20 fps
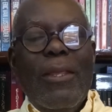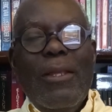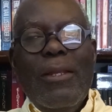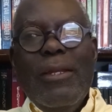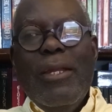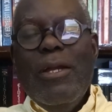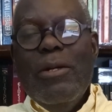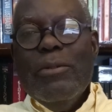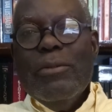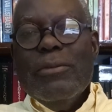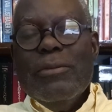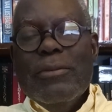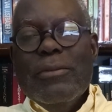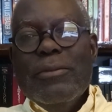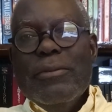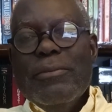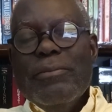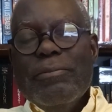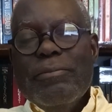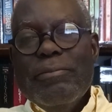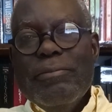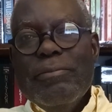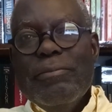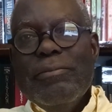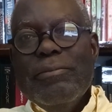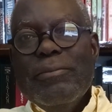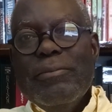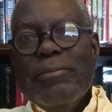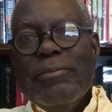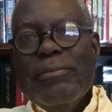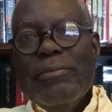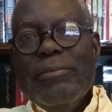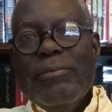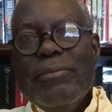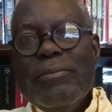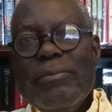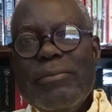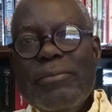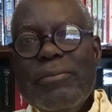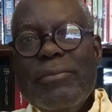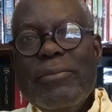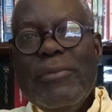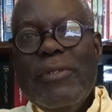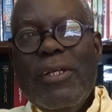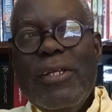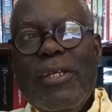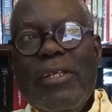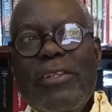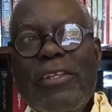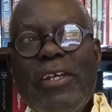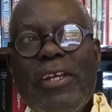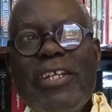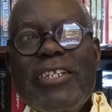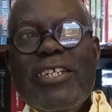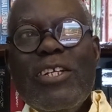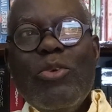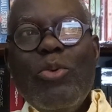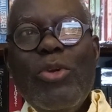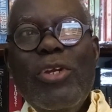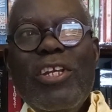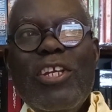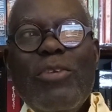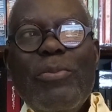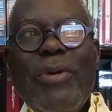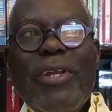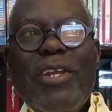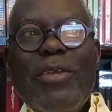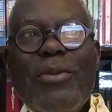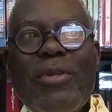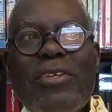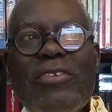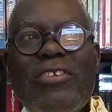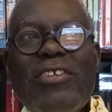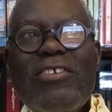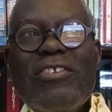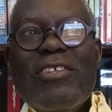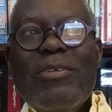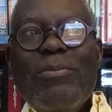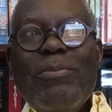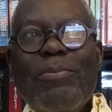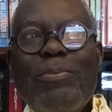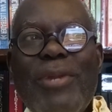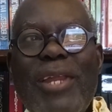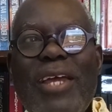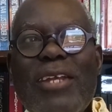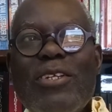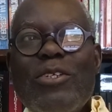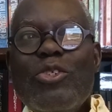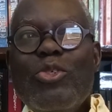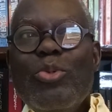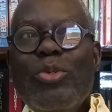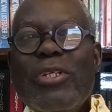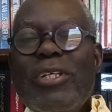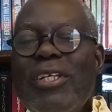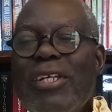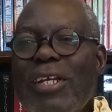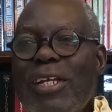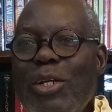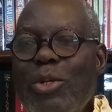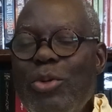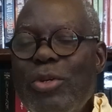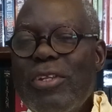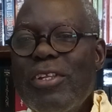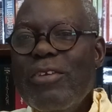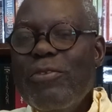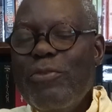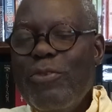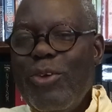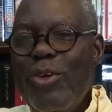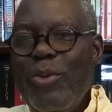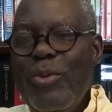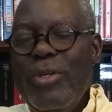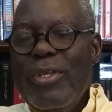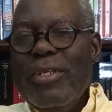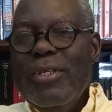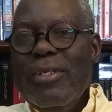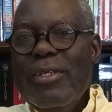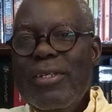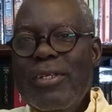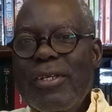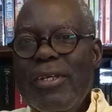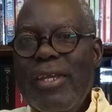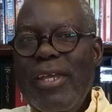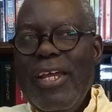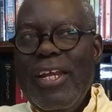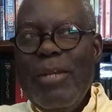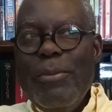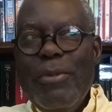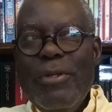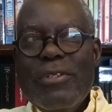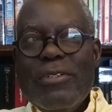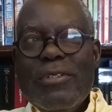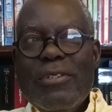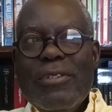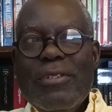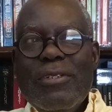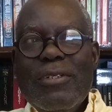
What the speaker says: Now, the region quality management system plan should include the following elements.